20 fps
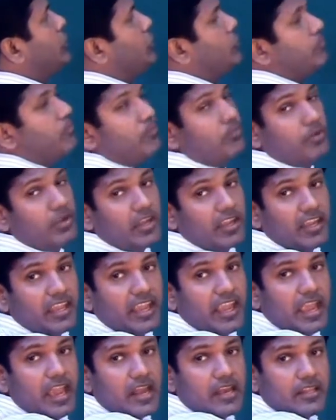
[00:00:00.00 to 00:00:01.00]
You
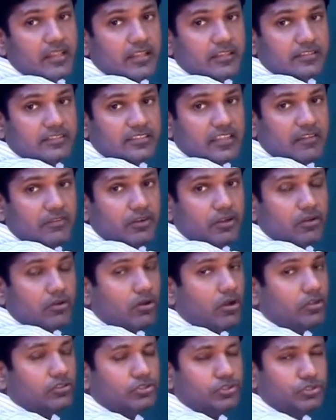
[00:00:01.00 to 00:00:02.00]
carry the 7
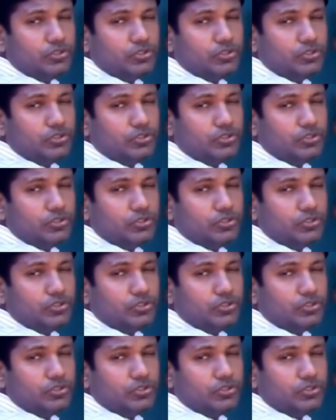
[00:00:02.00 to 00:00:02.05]
across.